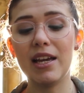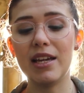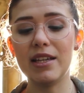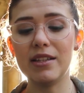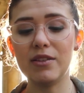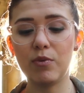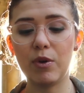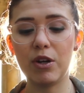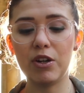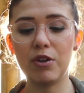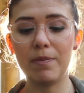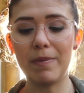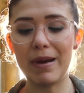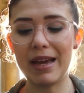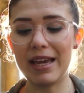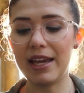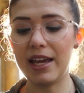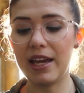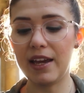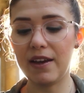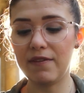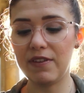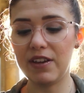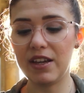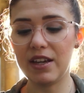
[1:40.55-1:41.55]
It's one of my
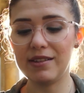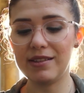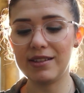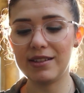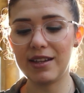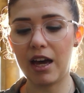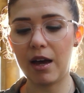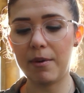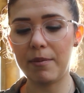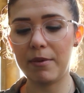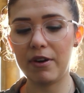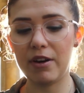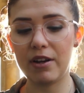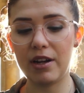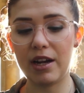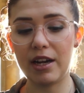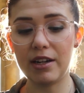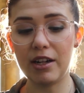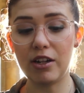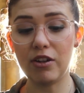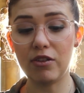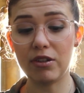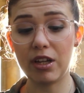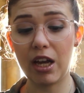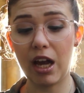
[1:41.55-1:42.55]
heaviest
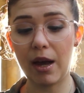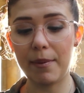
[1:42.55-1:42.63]
analog